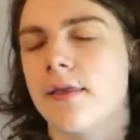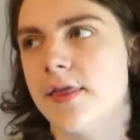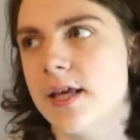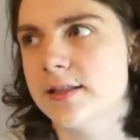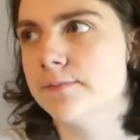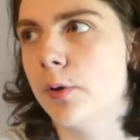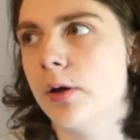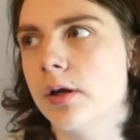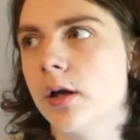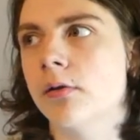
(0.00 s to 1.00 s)
This
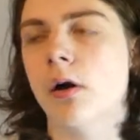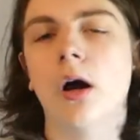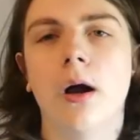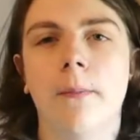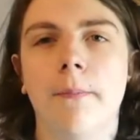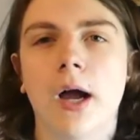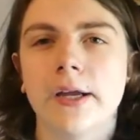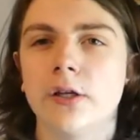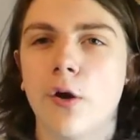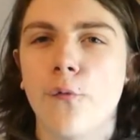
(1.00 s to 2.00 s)
book, I
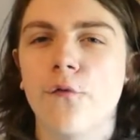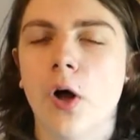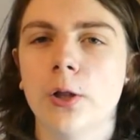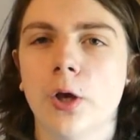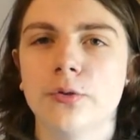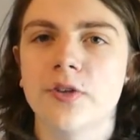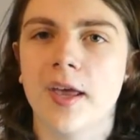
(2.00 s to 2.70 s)
know follows